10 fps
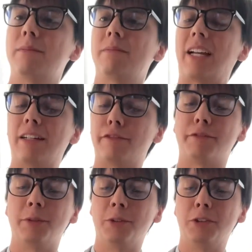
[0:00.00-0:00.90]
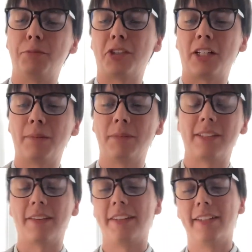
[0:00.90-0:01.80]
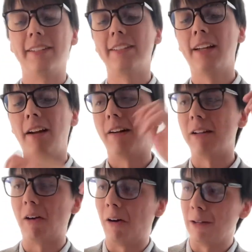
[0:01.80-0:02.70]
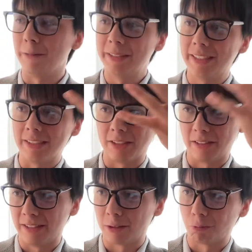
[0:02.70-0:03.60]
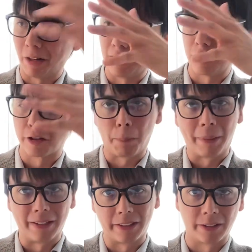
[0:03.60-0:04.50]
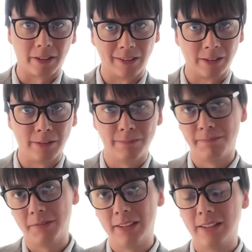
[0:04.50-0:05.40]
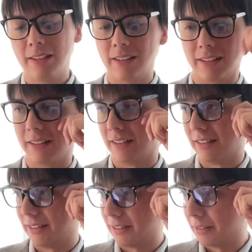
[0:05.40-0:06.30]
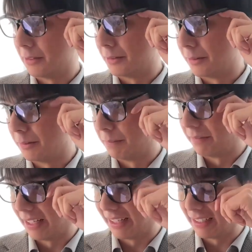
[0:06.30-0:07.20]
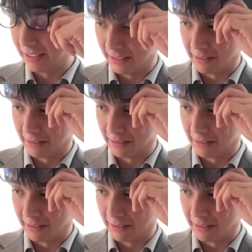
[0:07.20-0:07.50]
kind of Fruit Loop shaped things. All of it is just this reddish pink color. So I guess they're